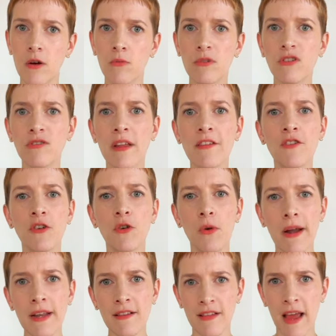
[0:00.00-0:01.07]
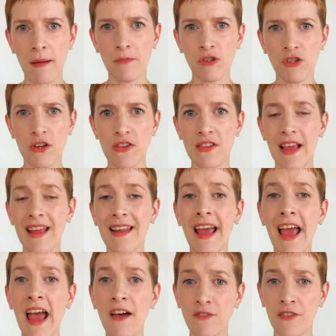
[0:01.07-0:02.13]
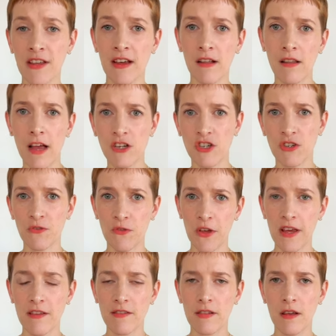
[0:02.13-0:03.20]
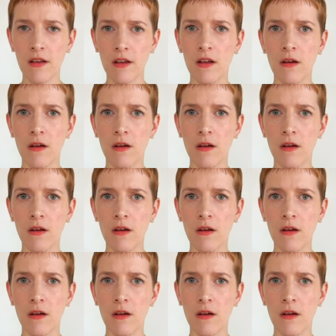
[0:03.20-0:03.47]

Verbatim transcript: which led to credit damages and hefty collection fees.